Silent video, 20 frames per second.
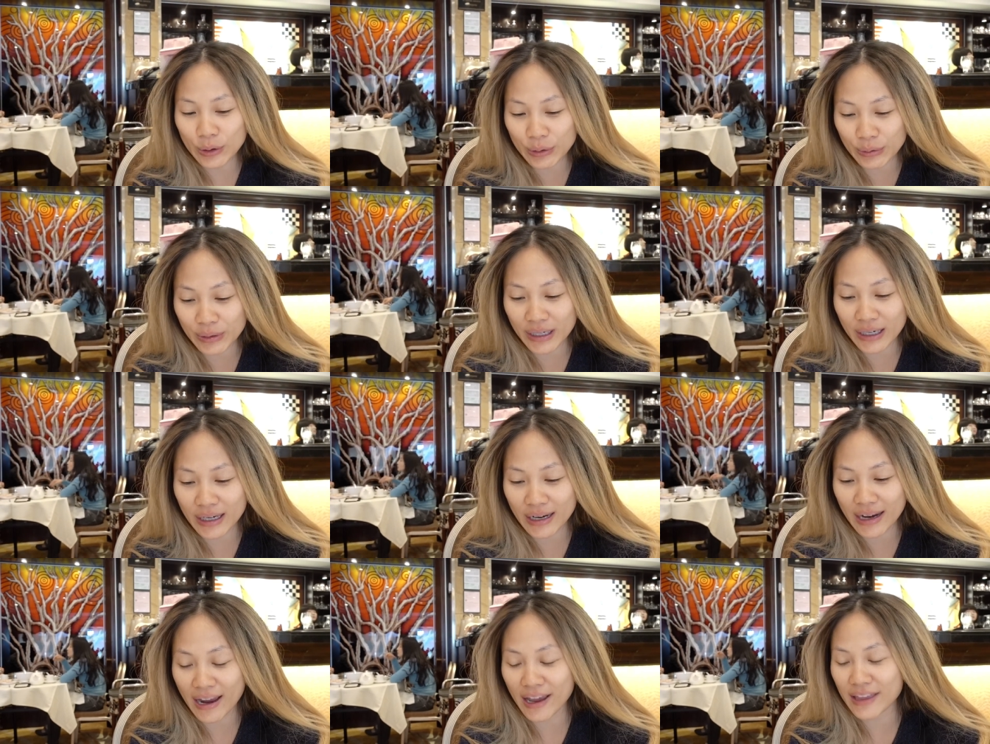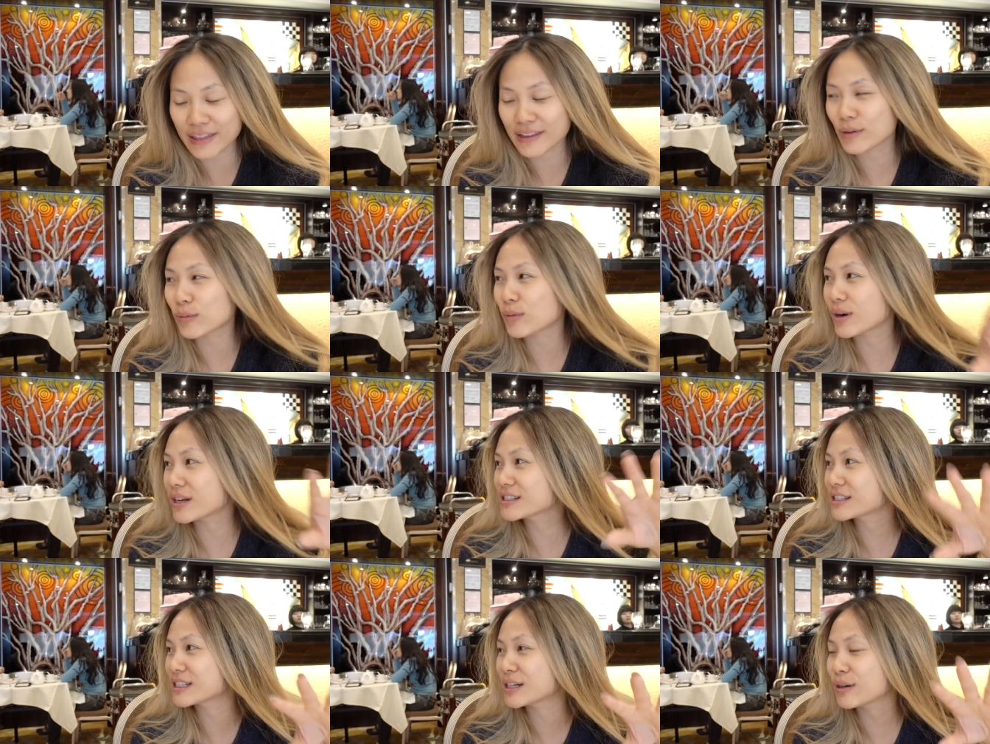ordering, and then
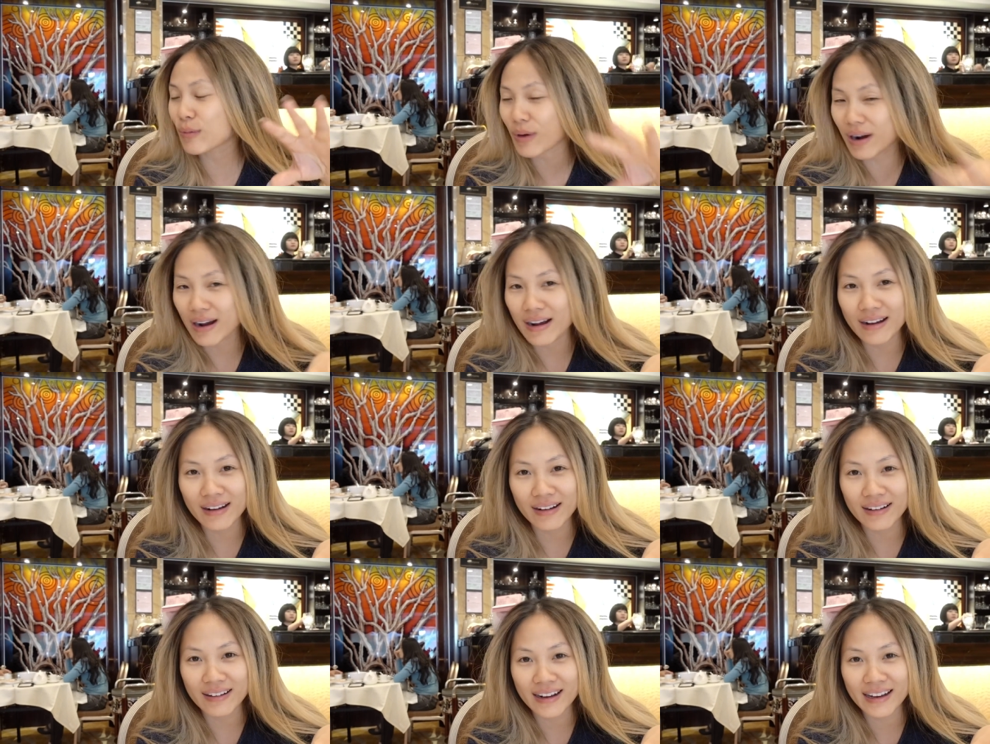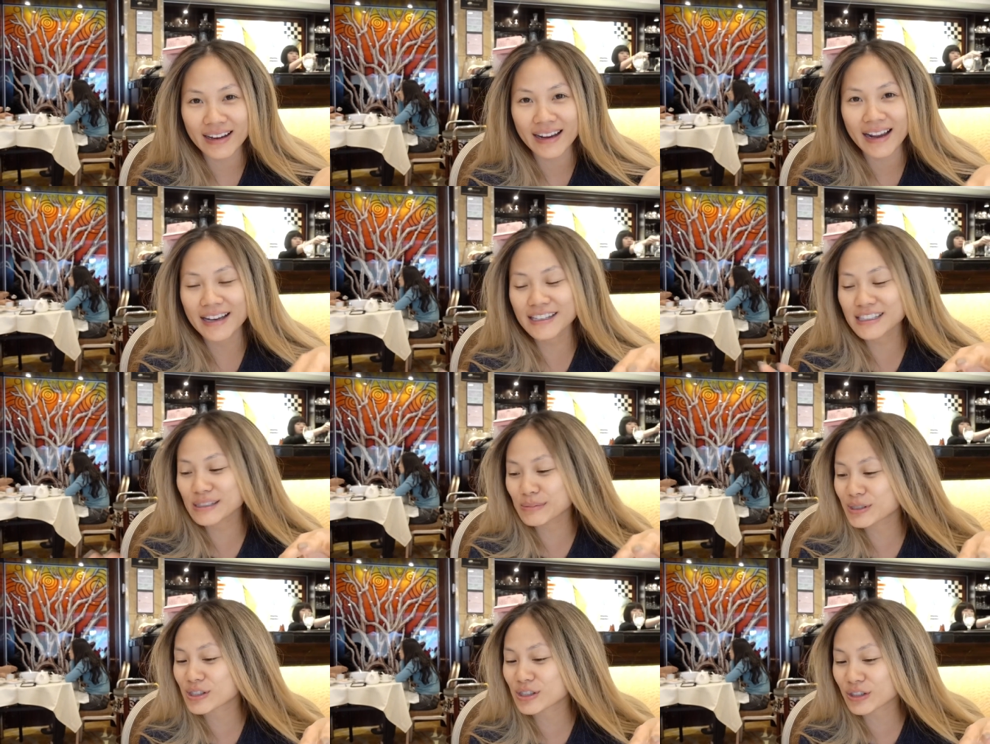once in a while, I
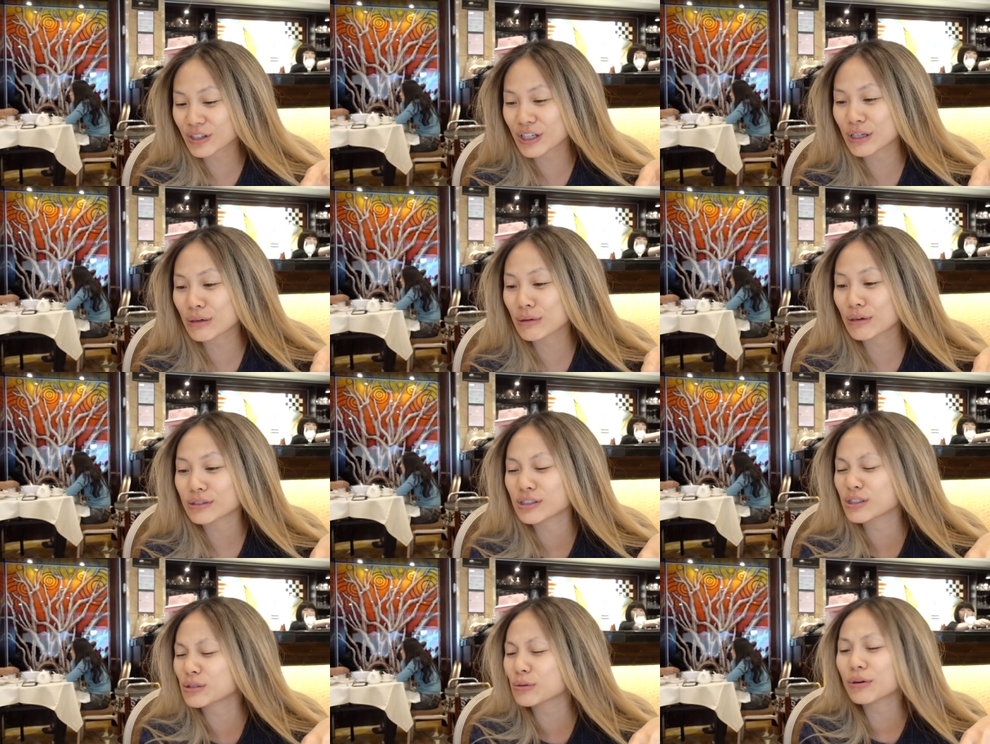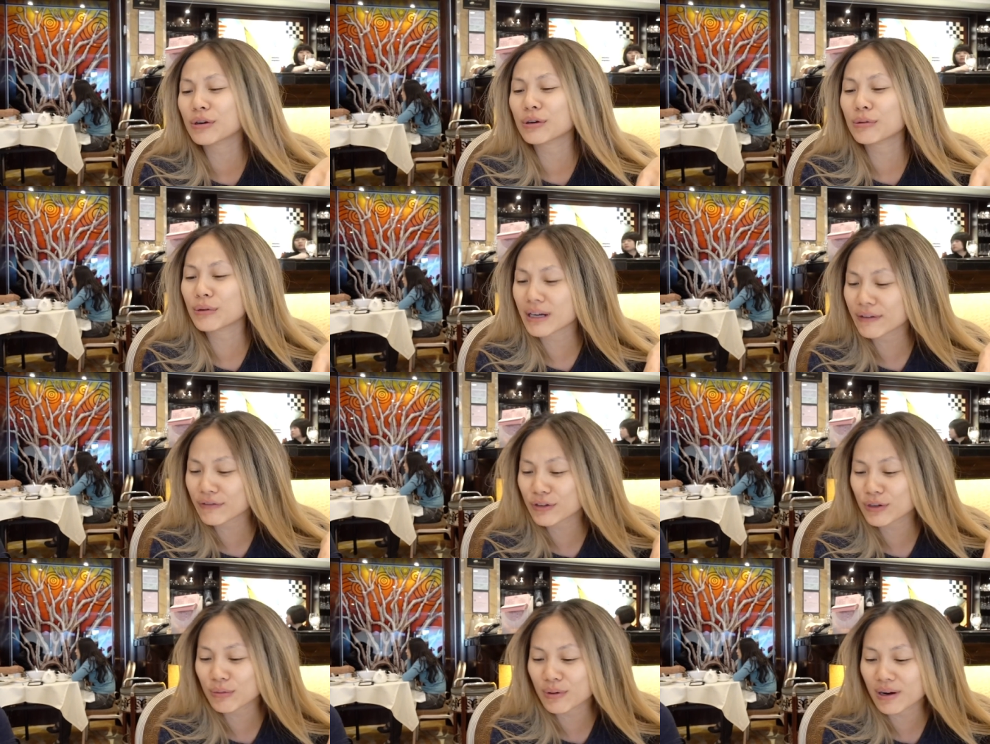ask Mister Kiwo, just order
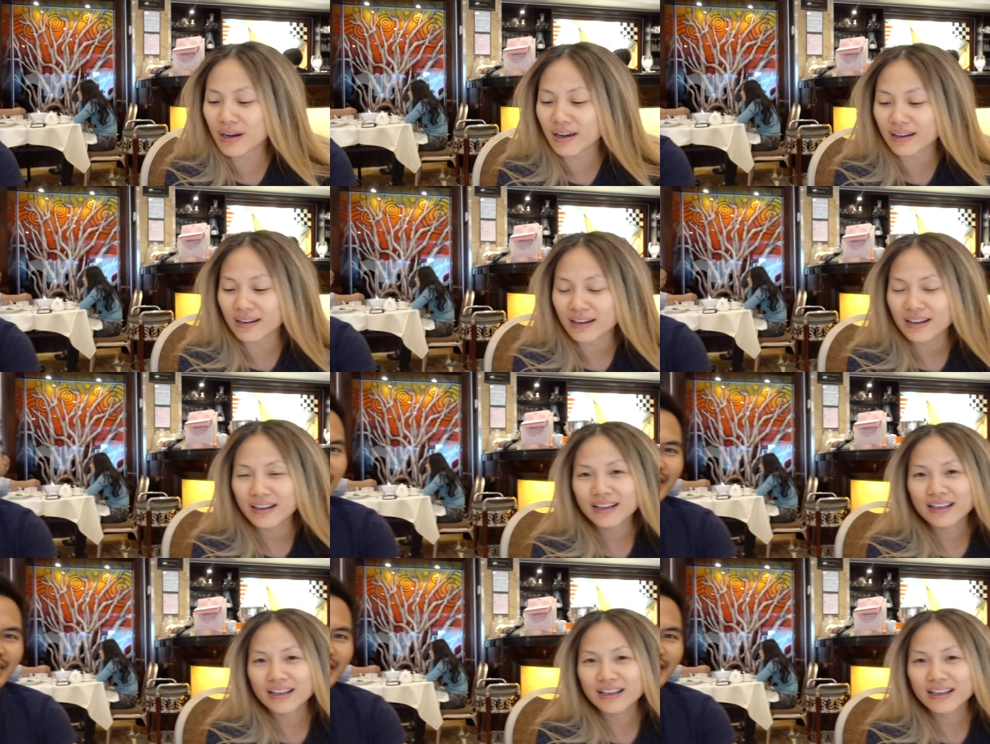whatever you want.